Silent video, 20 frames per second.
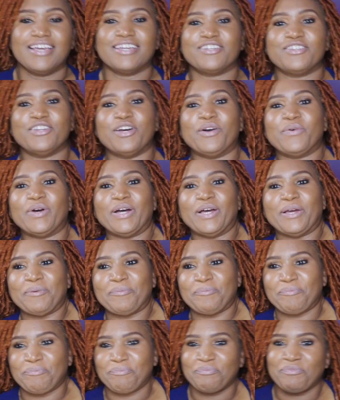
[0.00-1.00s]
You know
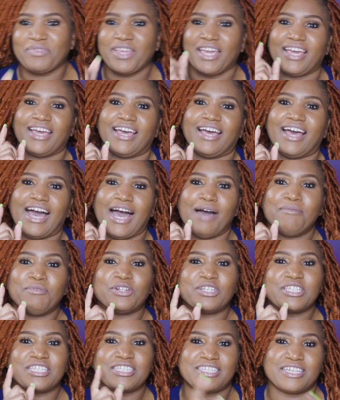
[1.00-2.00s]
what? I'm
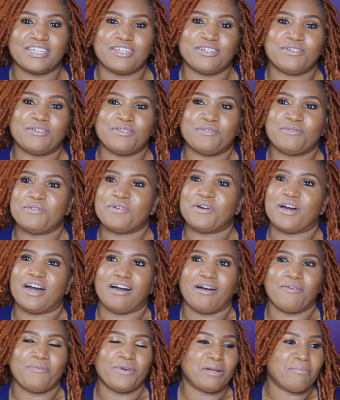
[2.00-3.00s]
gonna steal
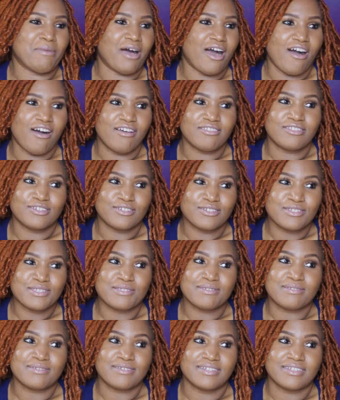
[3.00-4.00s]
one of my
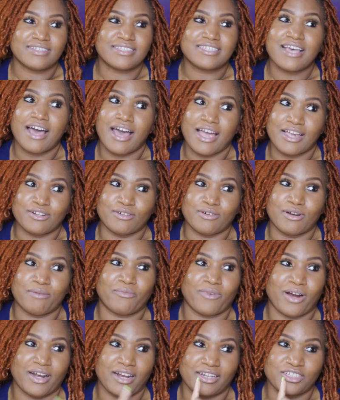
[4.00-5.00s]
authors' title.
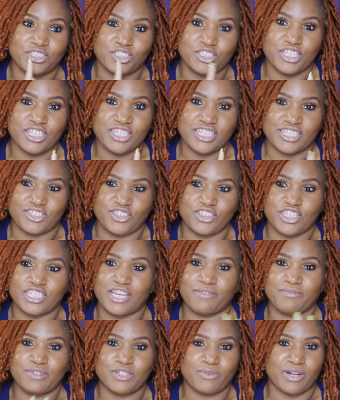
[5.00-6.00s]
I'm right. She just
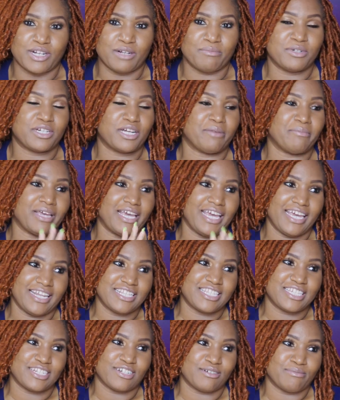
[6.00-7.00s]
got finished writing her book. I'm
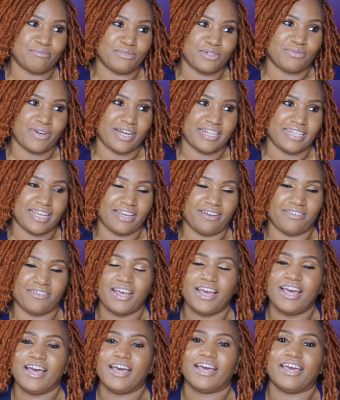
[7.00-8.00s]
editing her book right now,
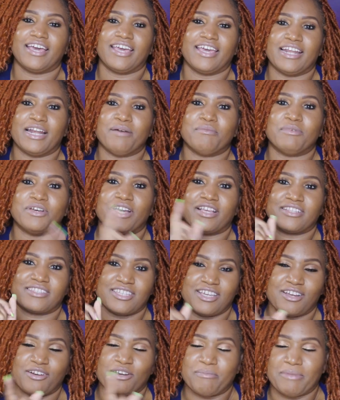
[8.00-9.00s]
and I'm gonna
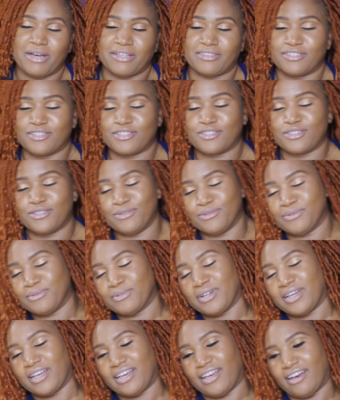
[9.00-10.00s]
tell her about this too.